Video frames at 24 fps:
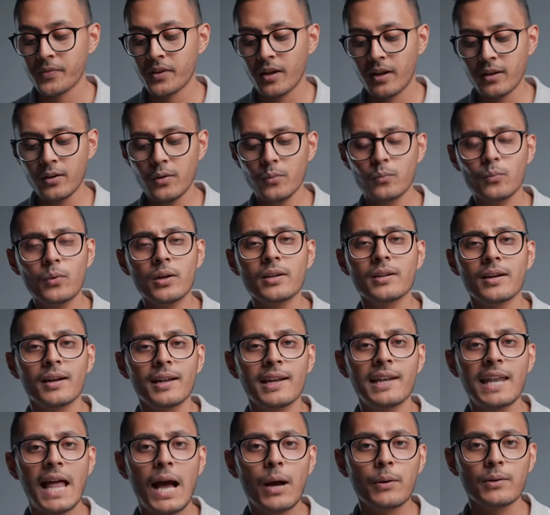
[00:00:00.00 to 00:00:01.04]
I don't want a
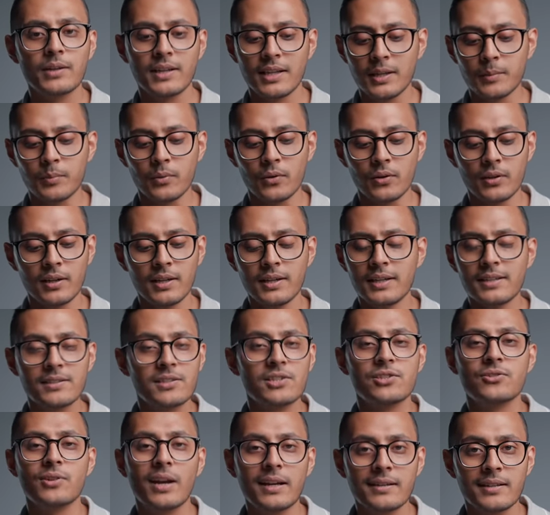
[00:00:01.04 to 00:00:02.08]
loud keyboard
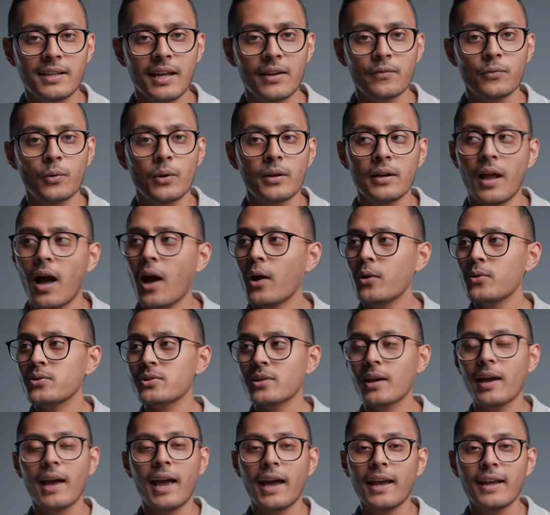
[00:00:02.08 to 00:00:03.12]
distracting everyone. I
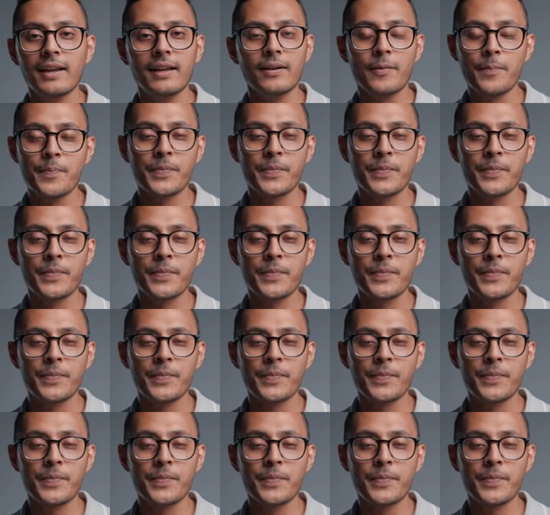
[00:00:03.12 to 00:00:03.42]
also hate